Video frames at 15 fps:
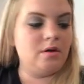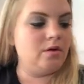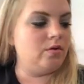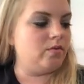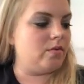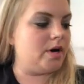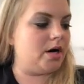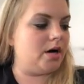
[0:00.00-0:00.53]

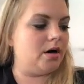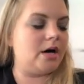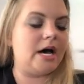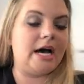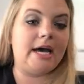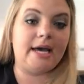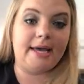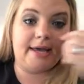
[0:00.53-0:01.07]
Well,
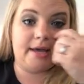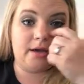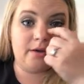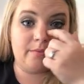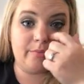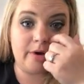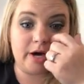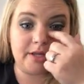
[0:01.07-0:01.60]
I
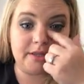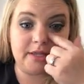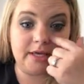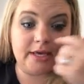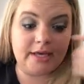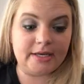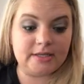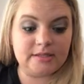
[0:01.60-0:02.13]
bought
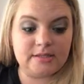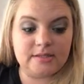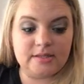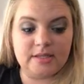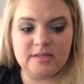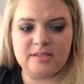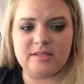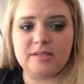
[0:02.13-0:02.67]
this.
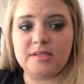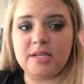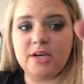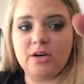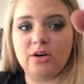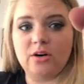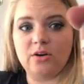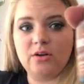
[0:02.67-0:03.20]
This is
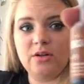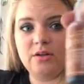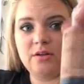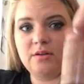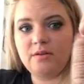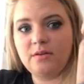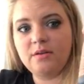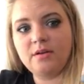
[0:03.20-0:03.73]
still,
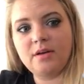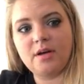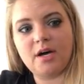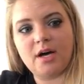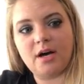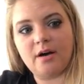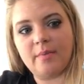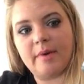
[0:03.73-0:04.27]

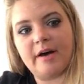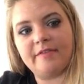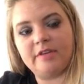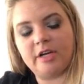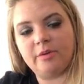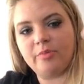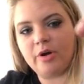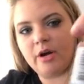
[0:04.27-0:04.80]
I've
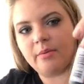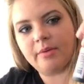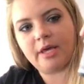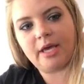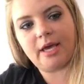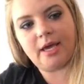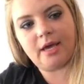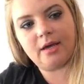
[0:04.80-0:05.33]
done
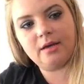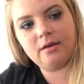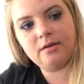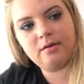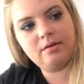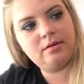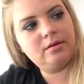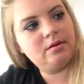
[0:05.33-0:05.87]
probably,
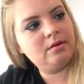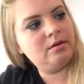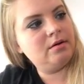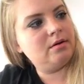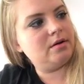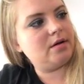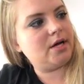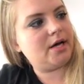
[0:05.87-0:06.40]

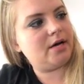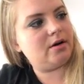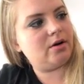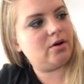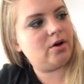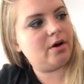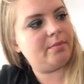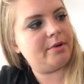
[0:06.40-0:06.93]
I don't
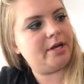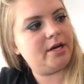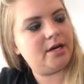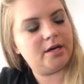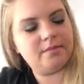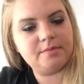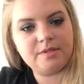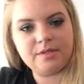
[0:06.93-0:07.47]
know how many
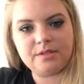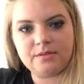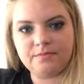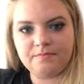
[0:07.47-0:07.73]
cups.